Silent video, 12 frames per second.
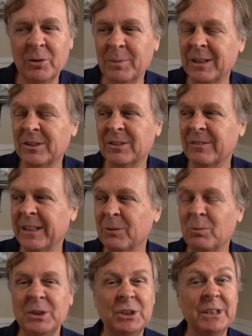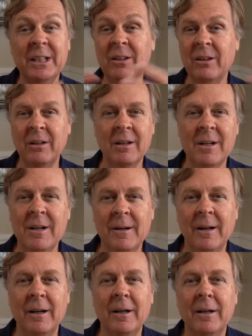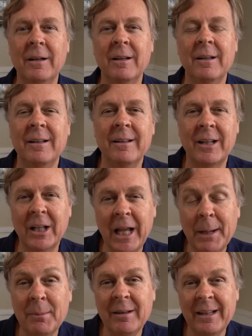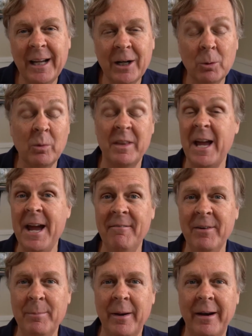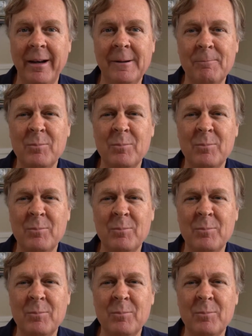Because, again, we share the climate, the air with everybody.